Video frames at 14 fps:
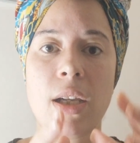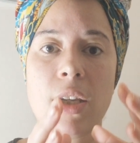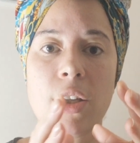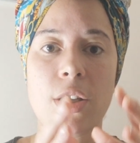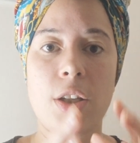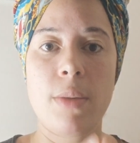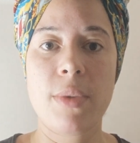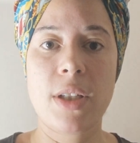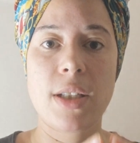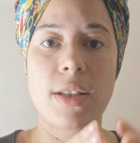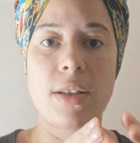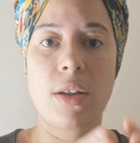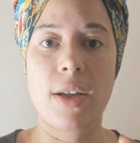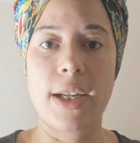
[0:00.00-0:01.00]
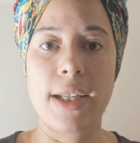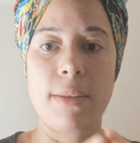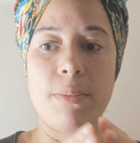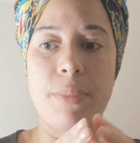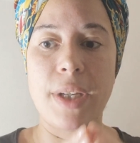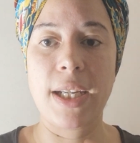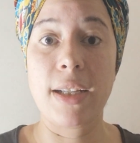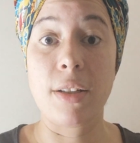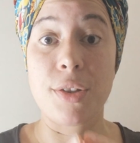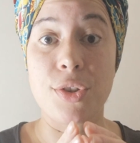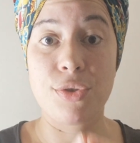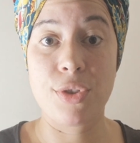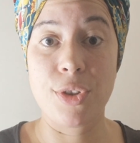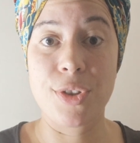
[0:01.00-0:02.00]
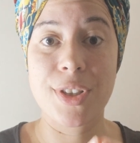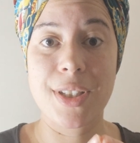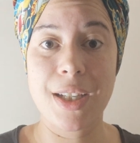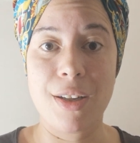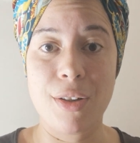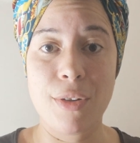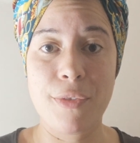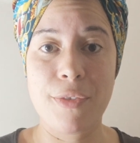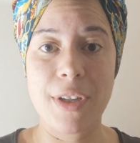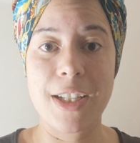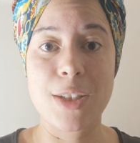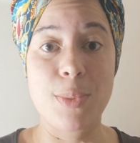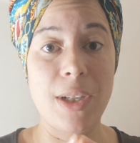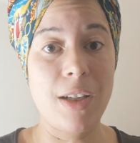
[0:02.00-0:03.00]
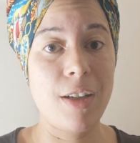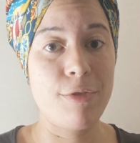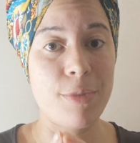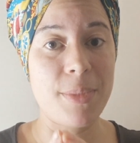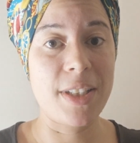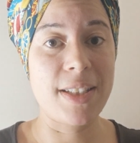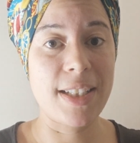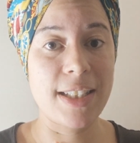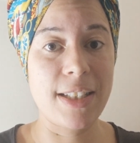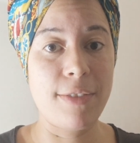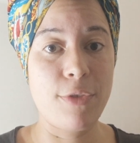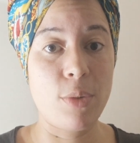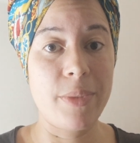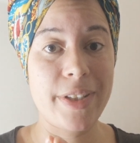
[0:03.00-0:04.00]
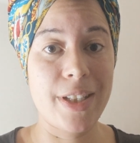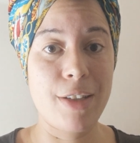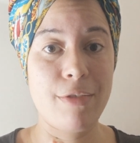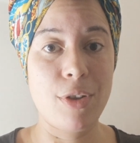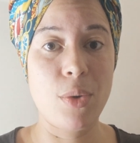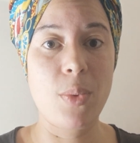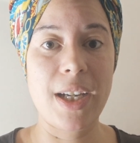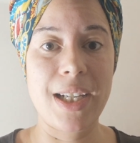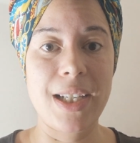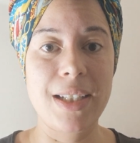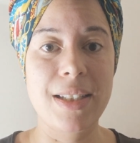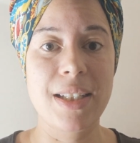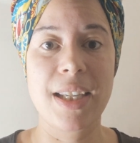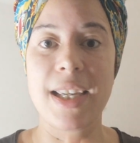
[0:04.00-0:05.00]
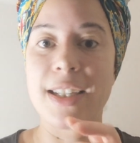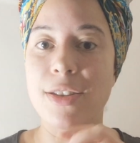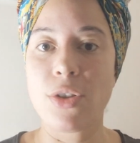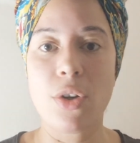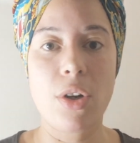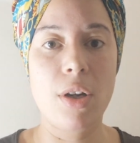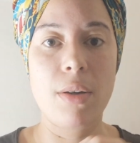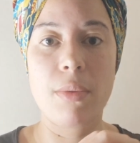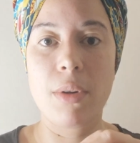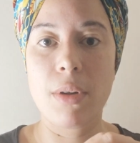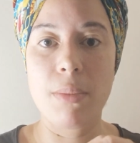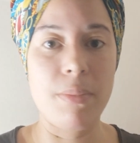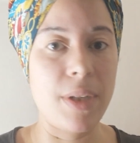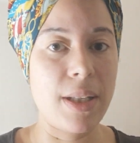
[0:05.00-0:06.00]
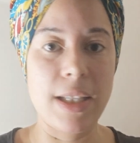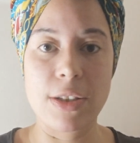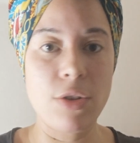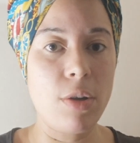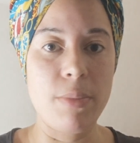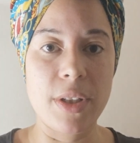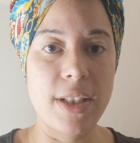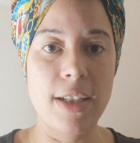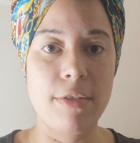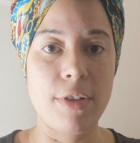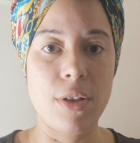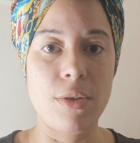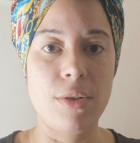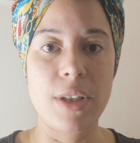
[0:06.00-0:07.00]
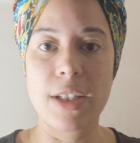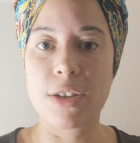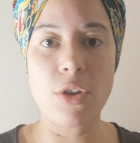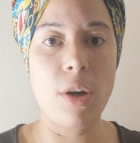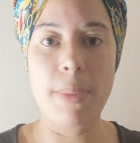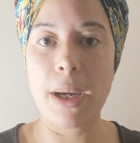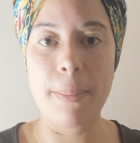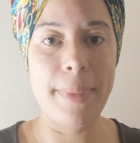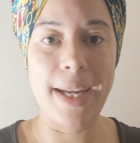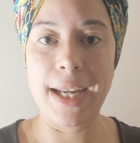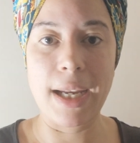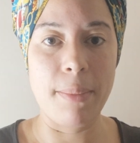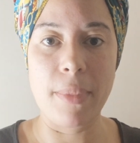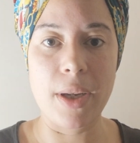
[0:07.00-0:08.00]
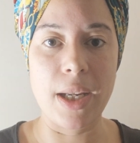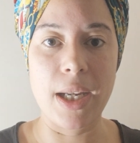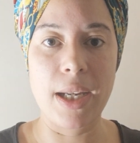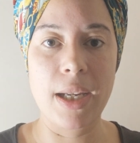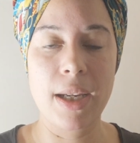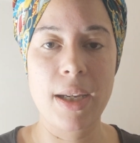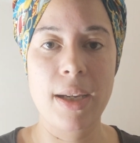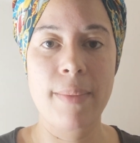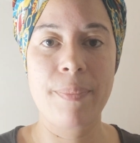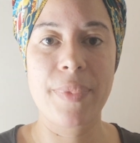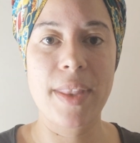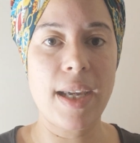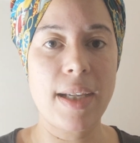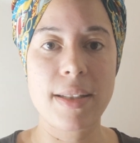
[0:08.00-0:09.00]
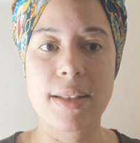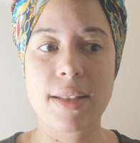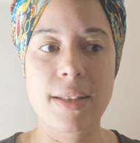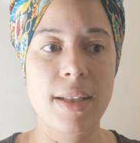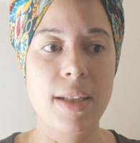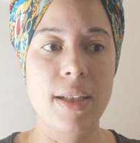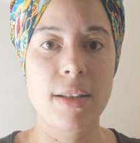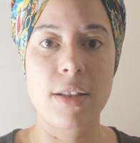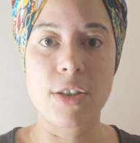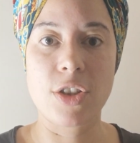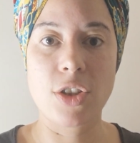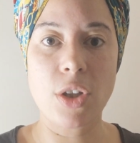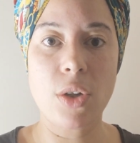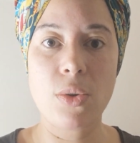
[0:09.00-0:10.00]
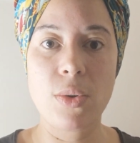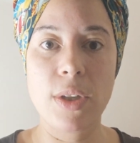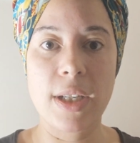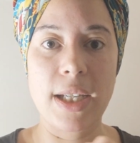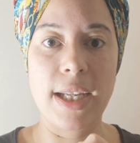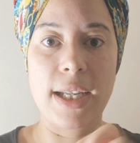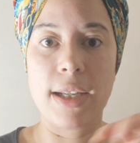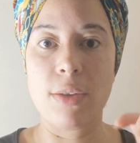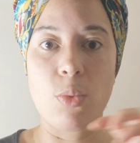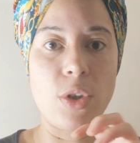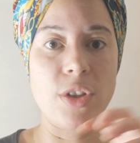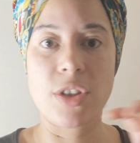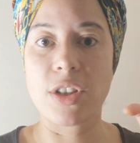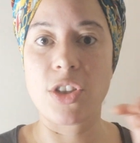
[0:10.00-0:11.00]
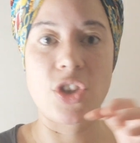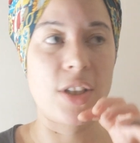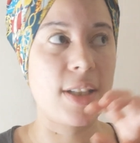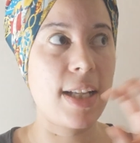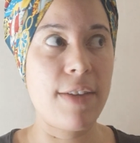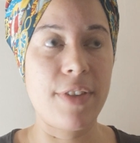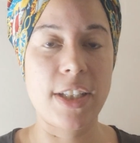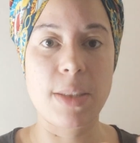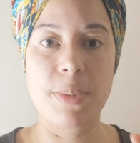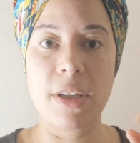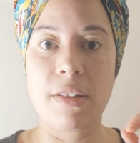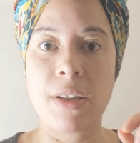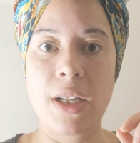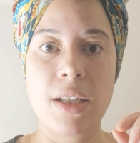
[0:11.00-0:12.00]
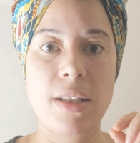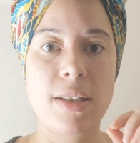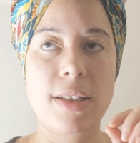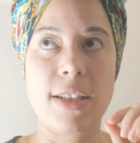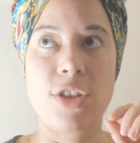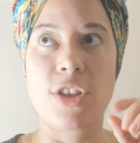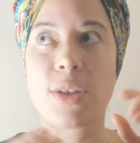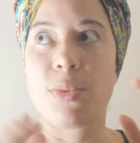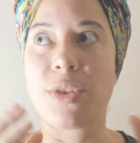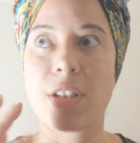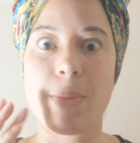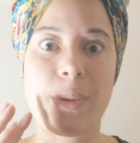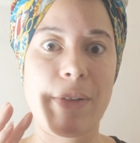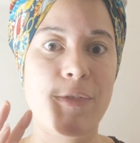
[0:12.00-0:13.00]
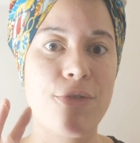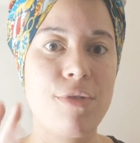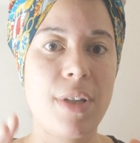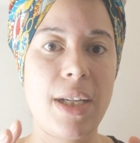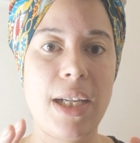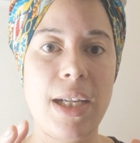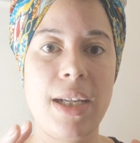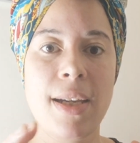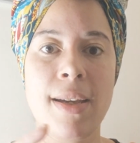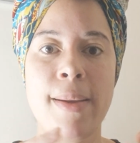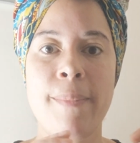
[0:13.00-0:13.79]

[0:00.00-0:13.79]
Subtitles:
Human design and being the true self, as we learn from the 64 material ways, it's not material. It's not about making money. That's the soul here wants to just have experience. It just wants to be free.